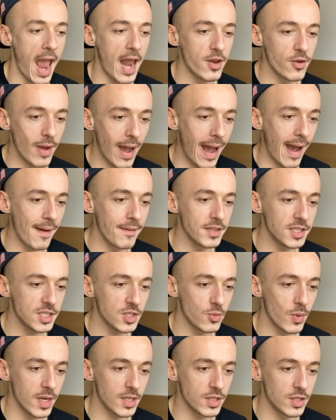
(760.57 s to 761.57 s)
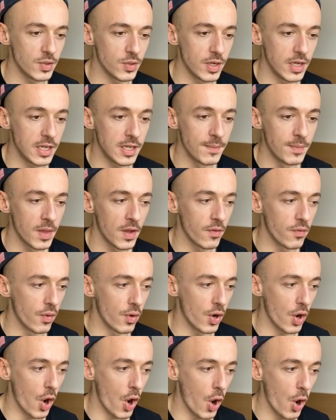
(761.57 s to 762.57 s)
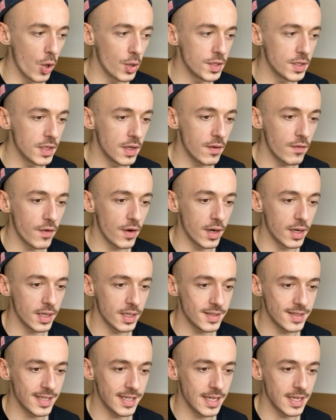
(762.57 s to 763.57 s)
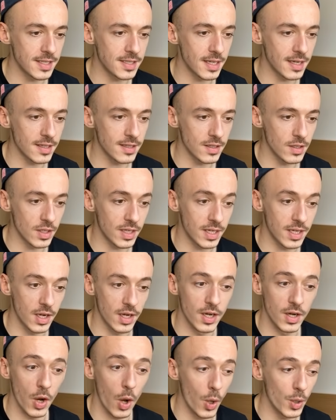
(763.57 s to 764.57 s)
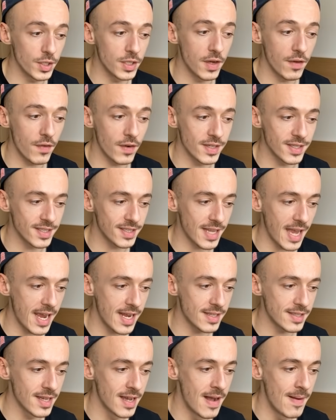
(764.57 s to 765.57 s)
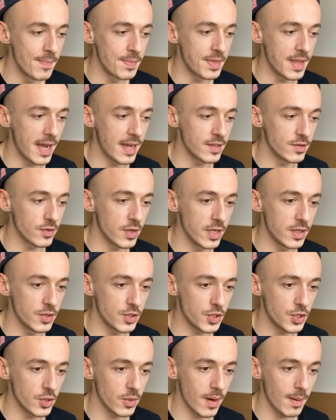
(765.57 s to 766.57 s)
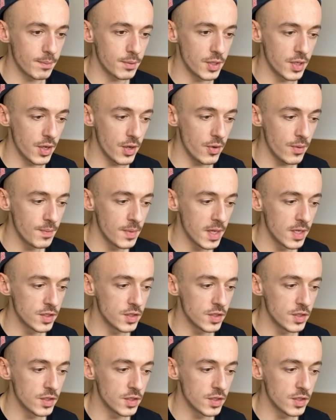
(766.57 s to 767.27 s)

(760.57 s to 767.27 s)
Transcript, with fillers: And you obviously want to do it for all the different cities, that uh, all the different states that is going to show up to you.